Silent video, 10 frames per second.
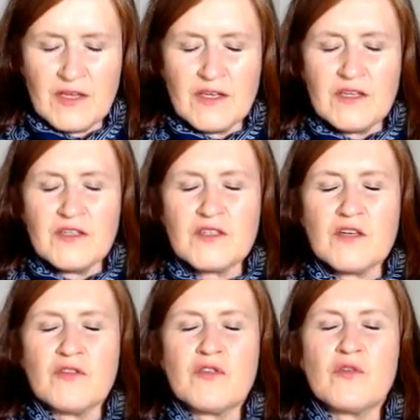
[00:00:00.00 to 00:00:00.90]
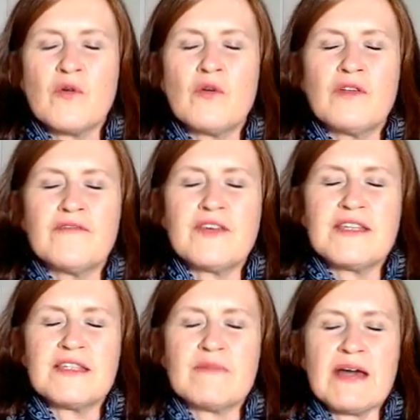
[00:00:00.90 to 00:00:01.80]
So through all of this,
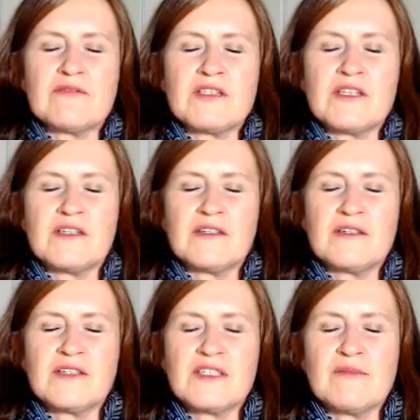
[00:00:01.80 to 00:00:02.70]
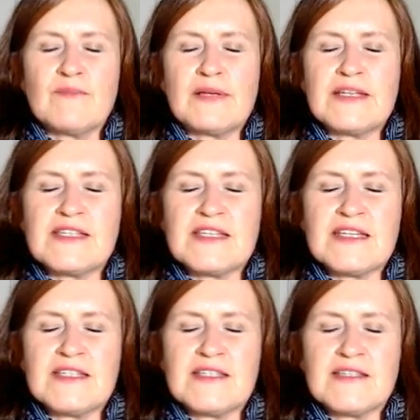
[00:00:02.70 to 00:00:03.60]
the mountain simply
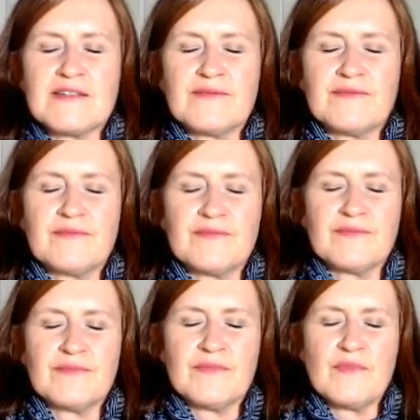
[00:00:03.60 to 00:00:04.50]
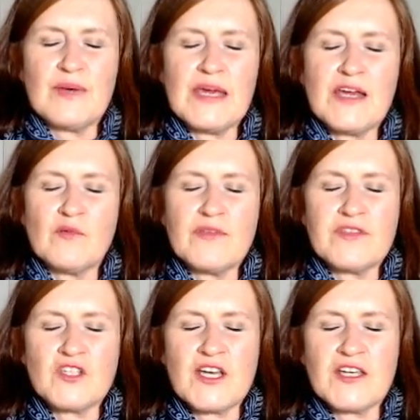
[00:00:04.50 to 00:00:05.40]
sits, being with the
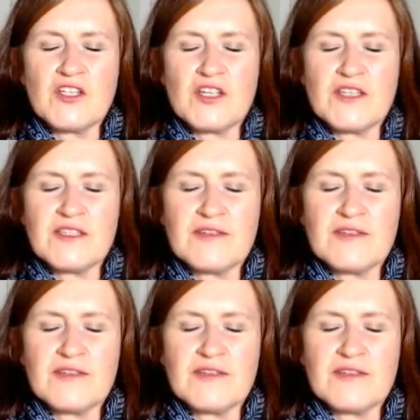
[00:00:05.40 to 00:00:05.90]
changes.